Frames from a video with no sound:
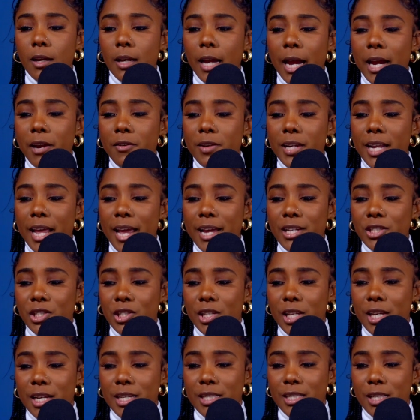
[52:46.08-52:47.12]
Aaron Nash
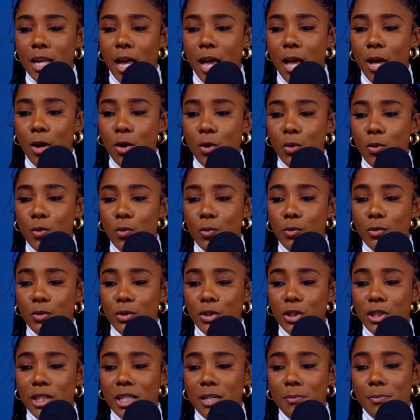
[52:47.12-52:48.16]
says, "Oh,
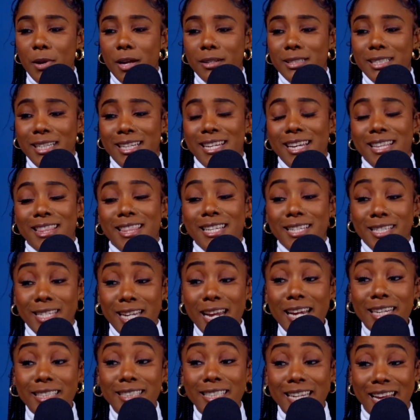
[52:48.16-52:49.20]
she about to get the
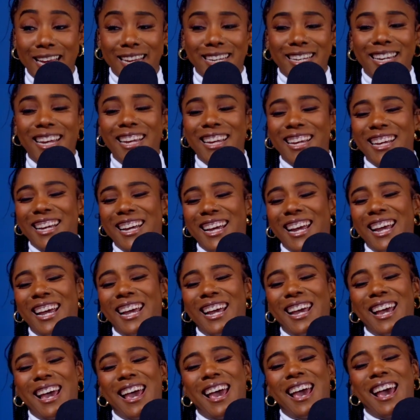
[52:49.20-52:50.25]
dick." Yeah,
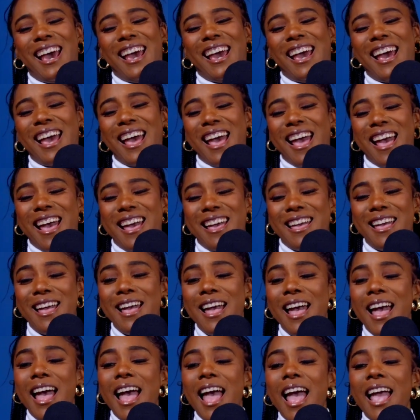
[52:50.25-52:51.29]
I
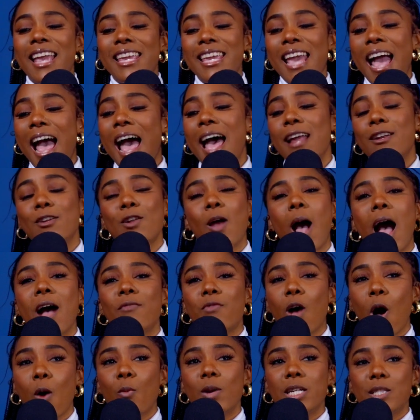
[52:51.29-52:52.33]
don't know. I've
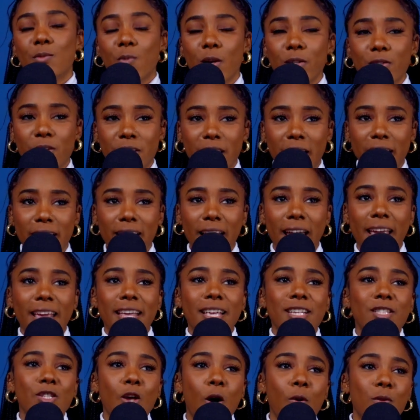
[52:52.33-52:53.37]
always wondered that. Like,
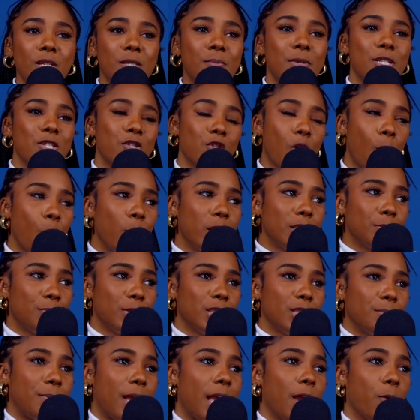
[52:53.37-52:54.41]
it's always been so much
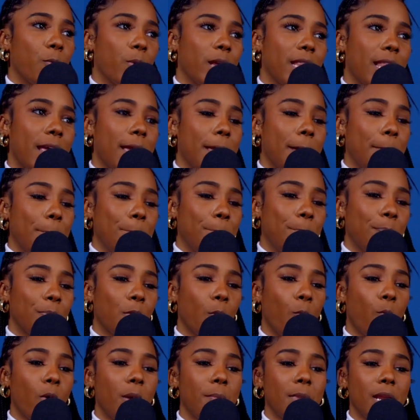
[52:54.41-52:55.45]
pushback when, like,
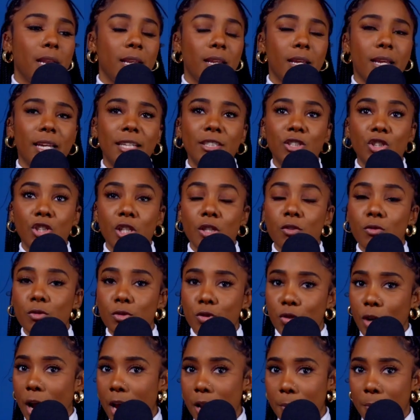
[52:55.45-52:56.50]
women in general
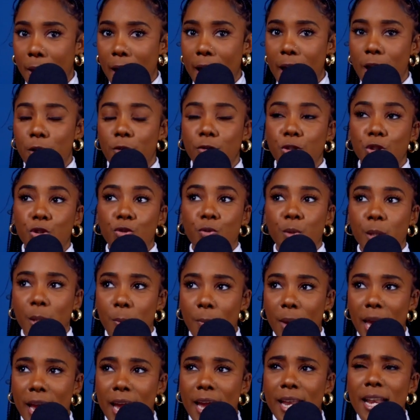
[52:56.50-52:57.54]
try to pay or treat a
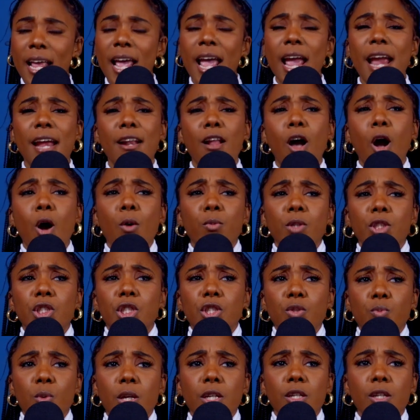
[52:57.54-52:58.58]
man. And I always
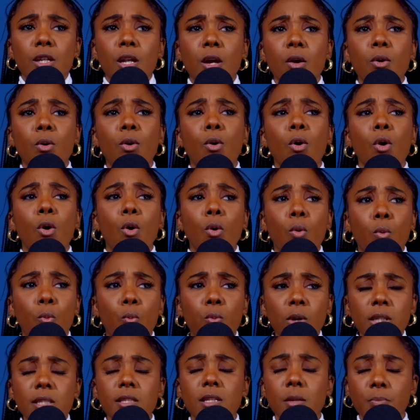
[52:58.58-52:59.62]
just want to know,
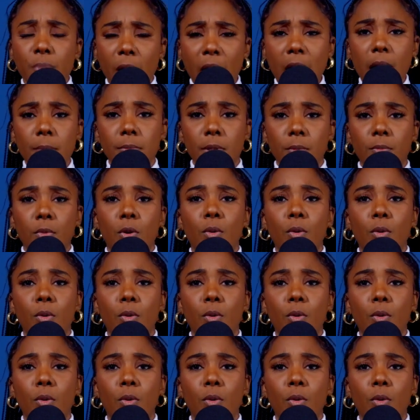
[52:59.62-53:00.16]
what's the problem?